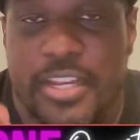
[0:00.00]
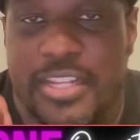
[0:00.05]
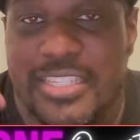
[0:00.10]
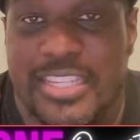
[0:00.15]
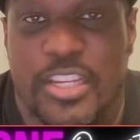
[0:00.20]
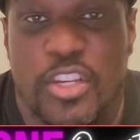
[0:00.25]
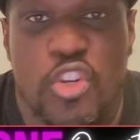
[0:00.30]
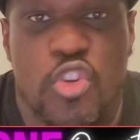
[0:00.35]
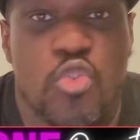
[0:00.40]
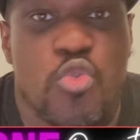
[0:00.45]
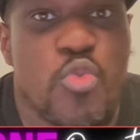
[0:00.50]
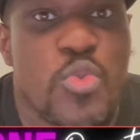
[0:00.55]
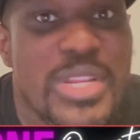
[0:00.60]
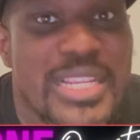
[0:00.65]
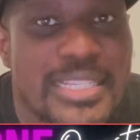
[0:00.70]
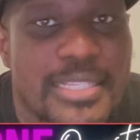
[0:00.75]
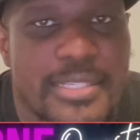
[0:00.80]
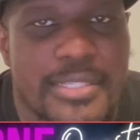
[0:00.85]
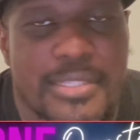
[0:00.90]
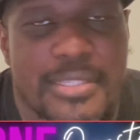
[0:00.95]
It has
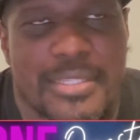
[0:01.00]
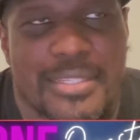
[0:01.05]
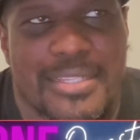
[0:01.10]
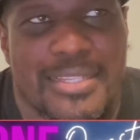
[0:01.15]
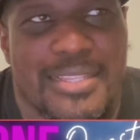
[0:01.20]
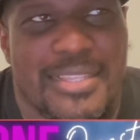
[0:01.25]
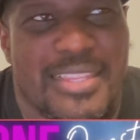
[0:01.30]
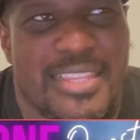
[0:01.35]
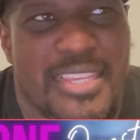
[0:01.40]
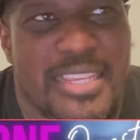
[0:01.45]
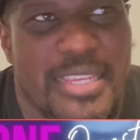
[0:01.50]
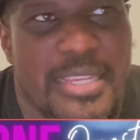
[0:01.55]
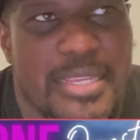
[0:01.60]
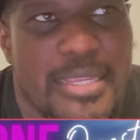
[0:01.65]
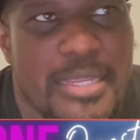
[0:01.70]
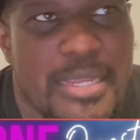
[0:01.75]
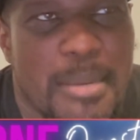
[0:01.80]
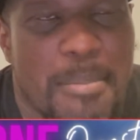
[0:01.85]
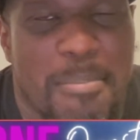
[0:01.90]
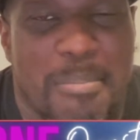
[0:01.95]
increased
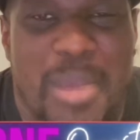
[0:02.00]
the